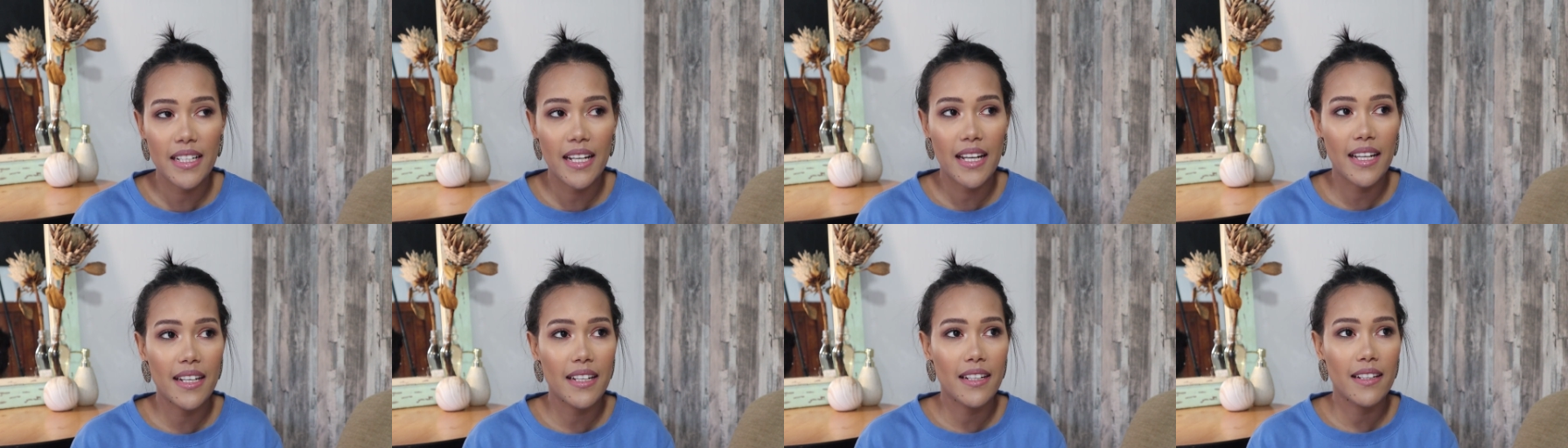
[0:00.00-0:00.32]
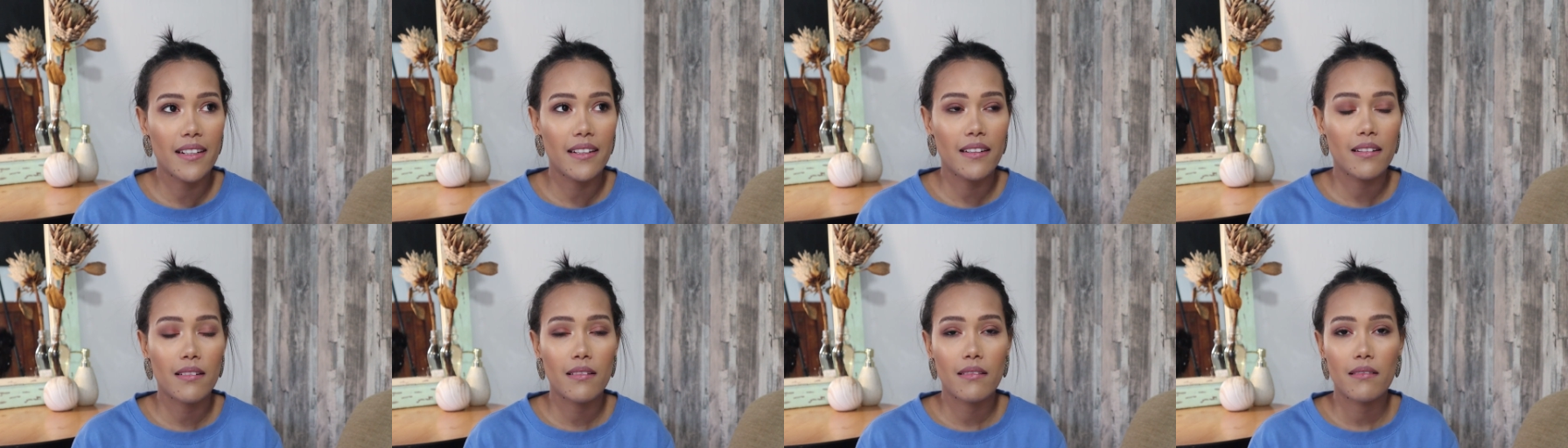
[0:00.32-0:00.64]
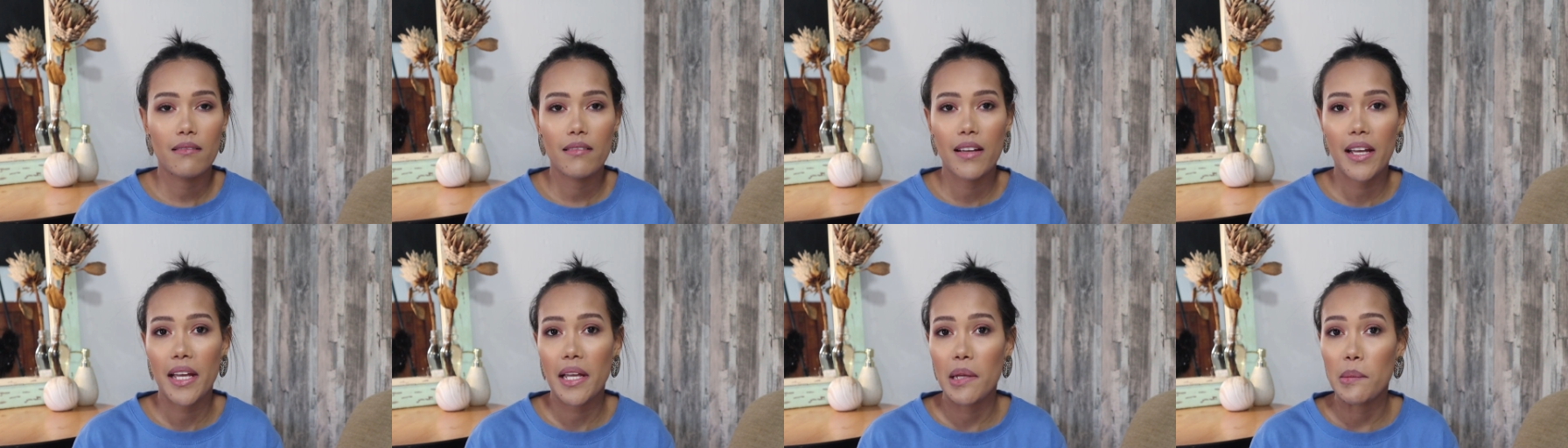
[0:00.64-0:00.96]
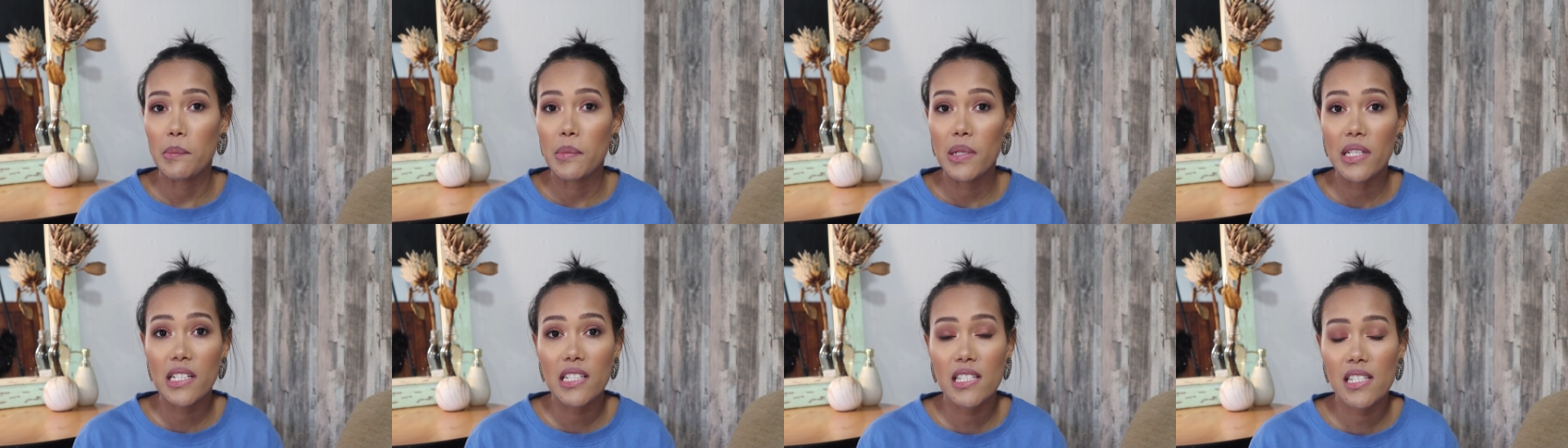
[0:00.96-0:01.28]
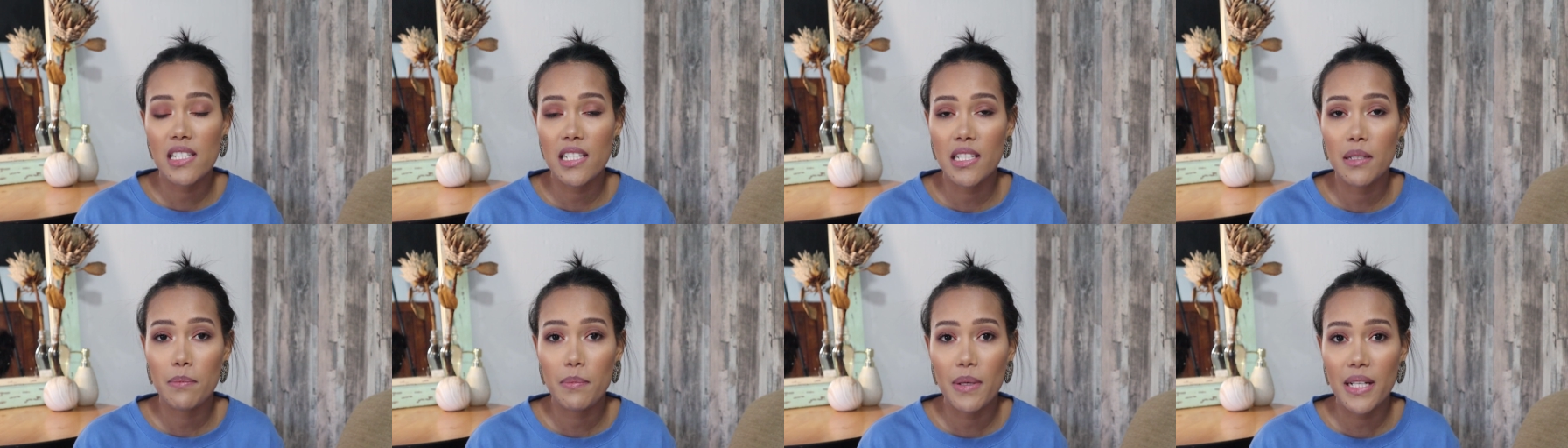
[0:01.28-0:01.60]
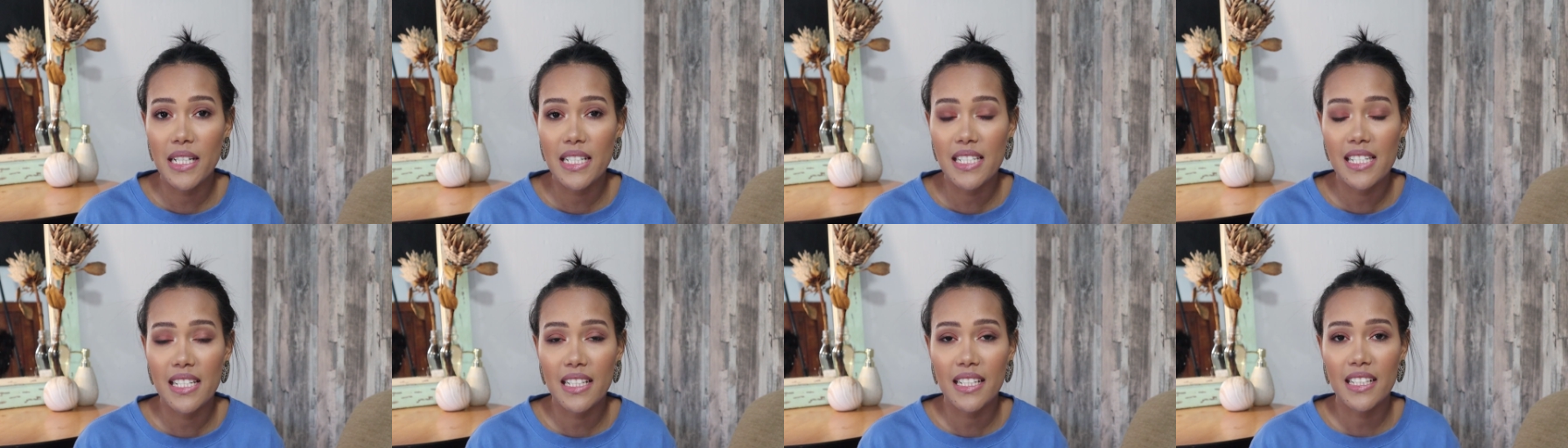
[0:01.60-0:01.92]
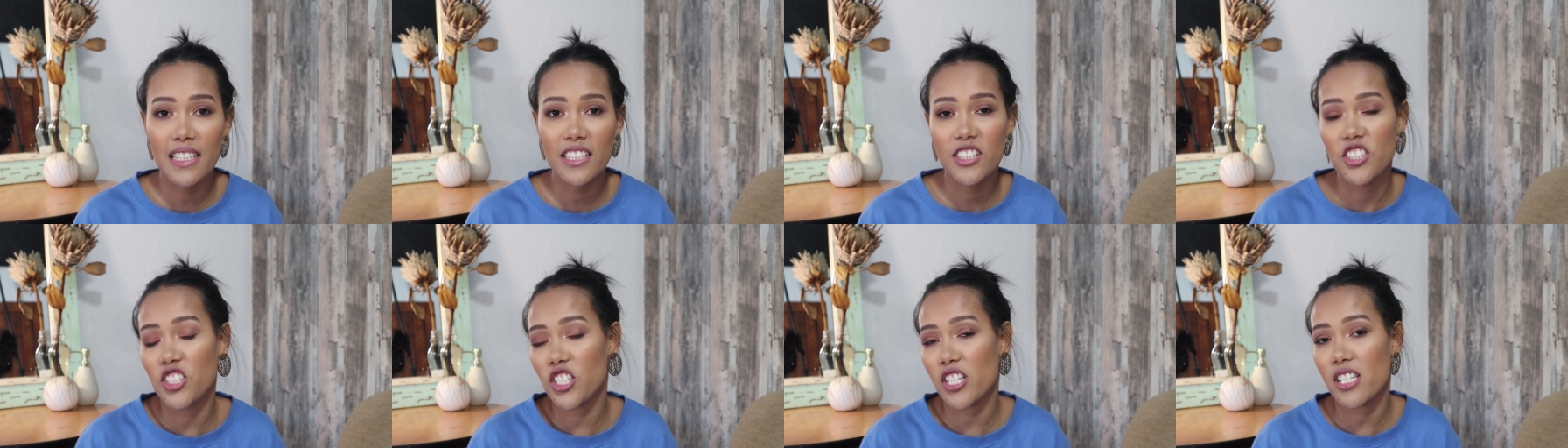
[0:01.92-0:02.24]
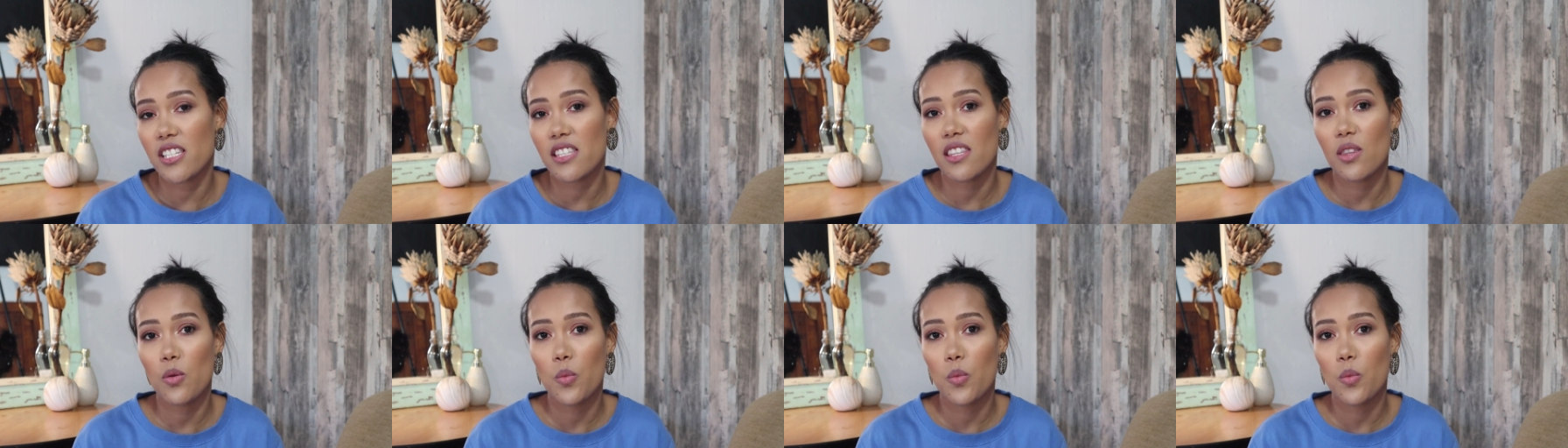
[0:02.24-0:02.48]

And ABC, basically just